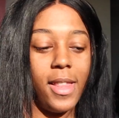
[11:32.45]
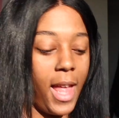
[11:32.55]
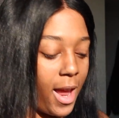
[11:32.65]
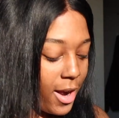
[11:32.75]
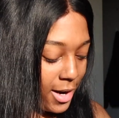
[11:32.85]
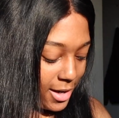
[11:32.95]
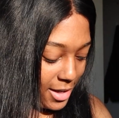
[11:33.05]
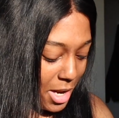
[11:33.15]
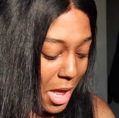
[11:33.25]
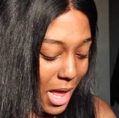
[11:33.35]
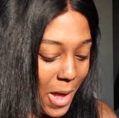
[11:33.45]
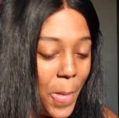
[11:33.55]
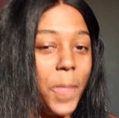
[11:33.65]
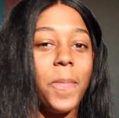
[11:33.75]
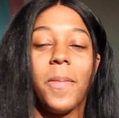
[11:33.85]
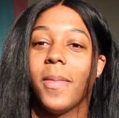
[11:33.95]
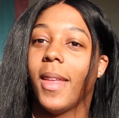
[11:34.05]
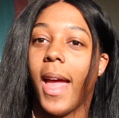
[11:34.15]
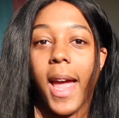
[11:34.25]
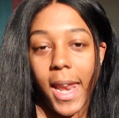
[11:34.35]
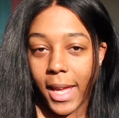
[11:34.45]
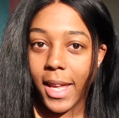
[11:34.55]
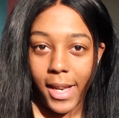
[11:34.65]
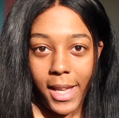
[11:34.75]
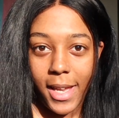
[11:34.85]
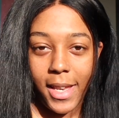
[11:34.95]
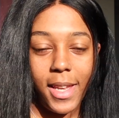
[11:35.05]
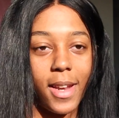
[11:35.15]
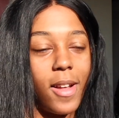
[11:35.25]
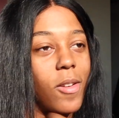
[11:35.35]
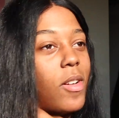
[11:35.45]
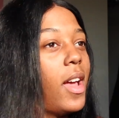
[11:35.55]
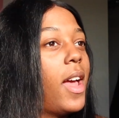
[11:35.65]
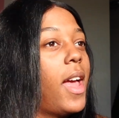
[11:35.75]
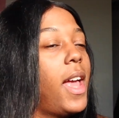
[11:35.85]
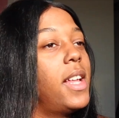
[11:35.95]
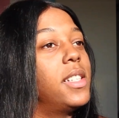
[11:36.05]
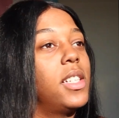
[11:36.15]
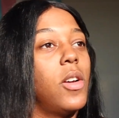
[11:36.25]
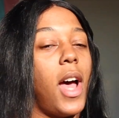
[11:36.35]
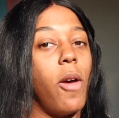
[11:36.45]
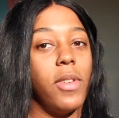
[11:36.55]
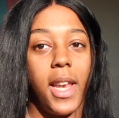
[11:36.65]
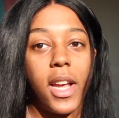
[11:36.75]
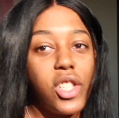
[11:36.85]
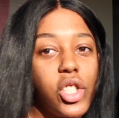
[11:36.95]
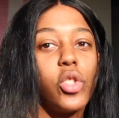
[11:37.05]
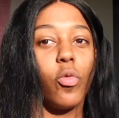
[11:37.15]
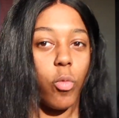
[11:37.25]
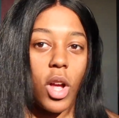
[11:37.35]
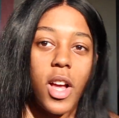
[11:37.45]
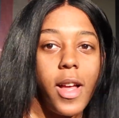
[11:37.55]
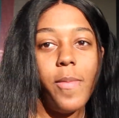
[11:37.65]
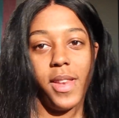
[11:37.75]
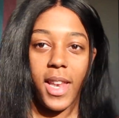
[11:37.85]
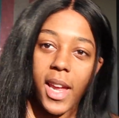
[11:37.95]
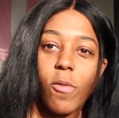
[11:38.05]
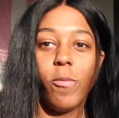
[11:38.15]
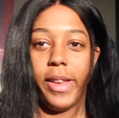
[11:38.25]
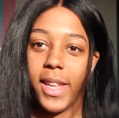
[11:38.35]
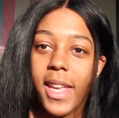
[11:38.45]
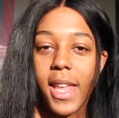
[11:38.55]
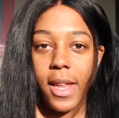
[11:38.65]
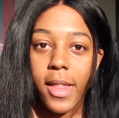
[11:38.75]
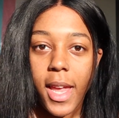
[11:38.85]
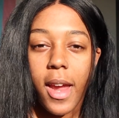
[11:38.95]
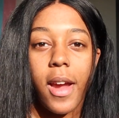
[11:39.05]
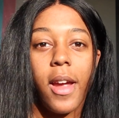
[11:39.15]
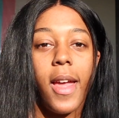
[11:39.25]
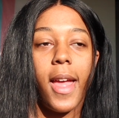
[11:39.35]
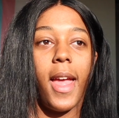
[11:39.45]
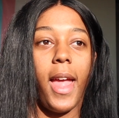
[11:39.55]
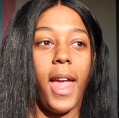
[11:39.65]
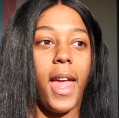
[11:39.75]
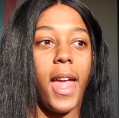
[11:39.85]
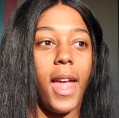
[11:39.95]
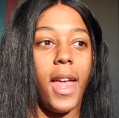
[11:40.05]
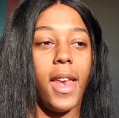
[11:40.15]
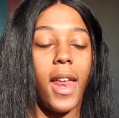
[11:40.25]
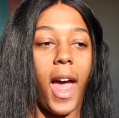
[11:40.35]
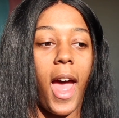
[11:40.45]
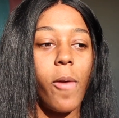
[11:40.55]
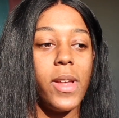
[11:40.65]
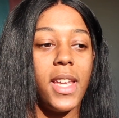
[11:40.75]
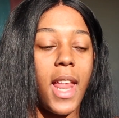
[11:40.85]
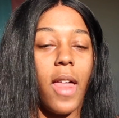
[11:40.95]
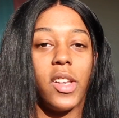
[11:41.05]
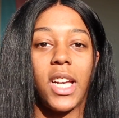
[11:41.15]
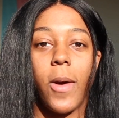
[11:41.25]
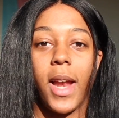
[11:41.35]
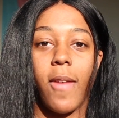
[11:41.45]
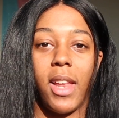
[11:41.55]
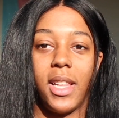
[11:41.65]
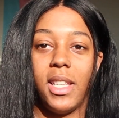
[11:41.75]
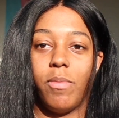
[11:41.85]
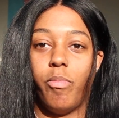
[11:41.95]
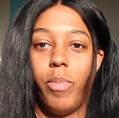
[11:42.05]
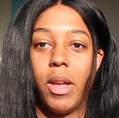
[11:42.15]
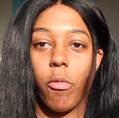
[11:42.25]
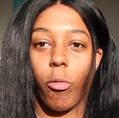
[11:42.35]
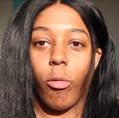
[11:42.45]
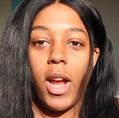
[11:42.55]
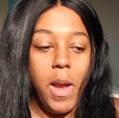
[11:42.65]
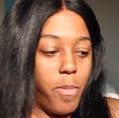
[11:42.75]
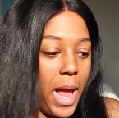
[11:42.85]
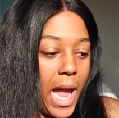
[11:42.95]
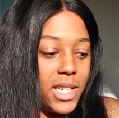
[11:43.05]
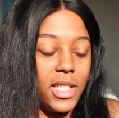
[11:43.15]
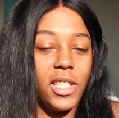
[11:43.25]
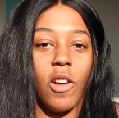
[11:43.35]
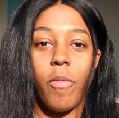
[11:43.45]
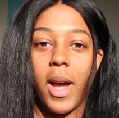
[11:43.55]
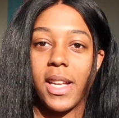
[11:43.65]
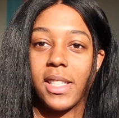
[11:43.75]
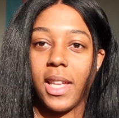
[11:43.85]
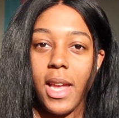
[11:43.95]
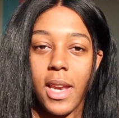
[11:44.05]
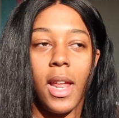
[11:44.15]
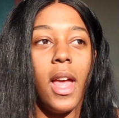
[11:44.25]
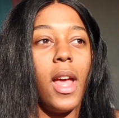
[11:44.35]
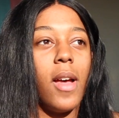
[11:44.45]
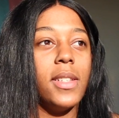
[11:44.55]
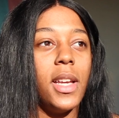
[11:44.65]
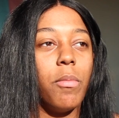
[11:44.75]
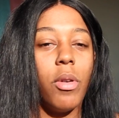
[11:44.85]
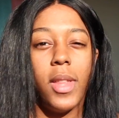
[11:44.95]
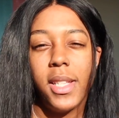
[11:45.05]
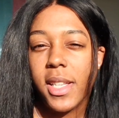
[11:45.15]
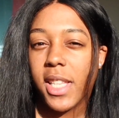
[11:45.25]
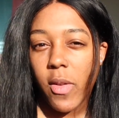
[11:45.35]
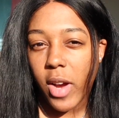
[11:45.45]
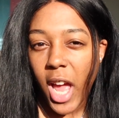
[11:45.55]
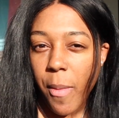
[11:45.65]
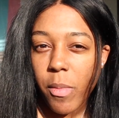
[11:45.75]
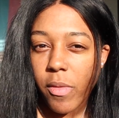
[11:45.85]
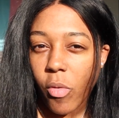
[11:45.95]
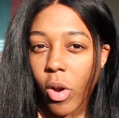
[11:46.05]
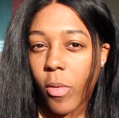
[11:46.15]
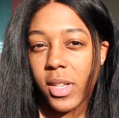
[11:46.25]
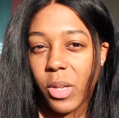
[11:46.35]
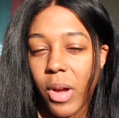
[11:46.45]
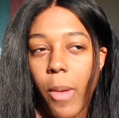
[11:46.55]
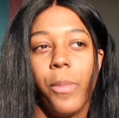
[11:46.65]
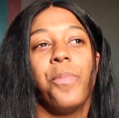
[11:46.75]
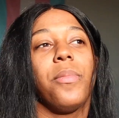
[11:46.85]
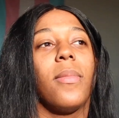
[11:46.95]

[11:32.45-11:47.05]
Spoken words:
That hurt. I gotta get clean, you know? And so I would like scrub and like really get in there, and I would get out of the shower and have like these big red patches on my skin. I was like, bro, this has never happened before. What's the problem?